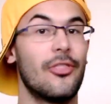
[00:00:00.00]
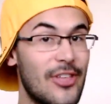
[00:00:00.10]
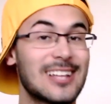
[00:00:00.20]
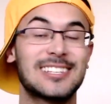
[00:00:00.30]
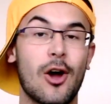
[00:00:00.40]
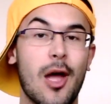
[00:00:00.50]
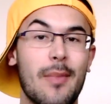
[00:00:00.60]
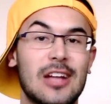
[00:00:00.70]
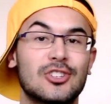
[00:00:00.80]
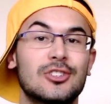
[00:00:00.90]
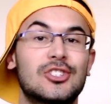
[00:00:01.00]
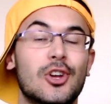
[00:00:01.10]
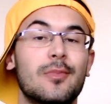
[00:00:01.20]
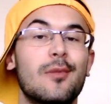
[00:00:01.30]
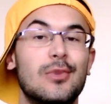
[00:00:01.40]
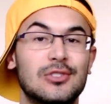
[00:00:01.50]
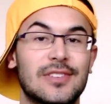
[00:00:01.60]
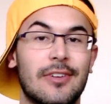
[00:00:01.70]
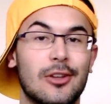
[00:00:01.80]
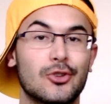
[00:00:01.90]
That's how I imagine Serbian music
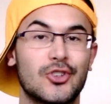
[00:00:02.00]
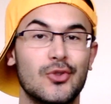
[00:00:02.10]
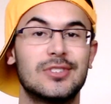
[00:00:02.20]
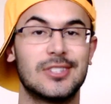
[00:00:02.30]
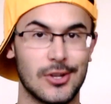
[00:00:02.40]
video shoots to